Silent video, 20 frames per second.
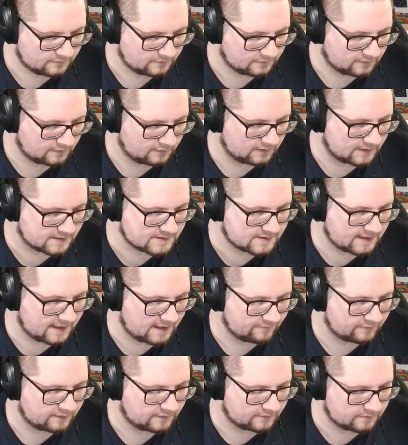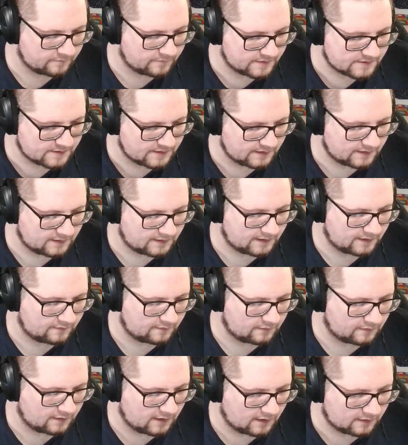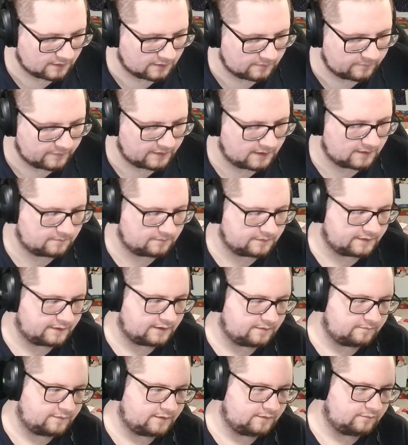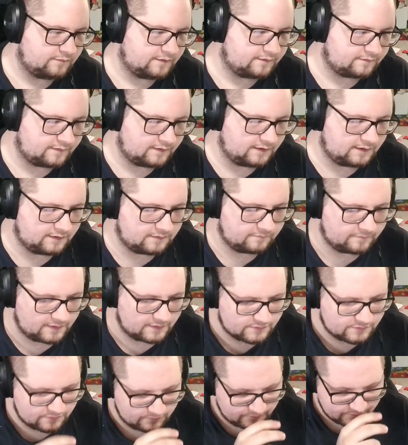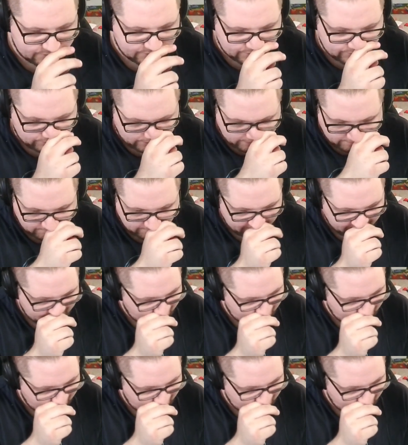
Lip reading: Unless they have another Misty in hand, they're not gonna be able to hit me with a Dimensional Storm right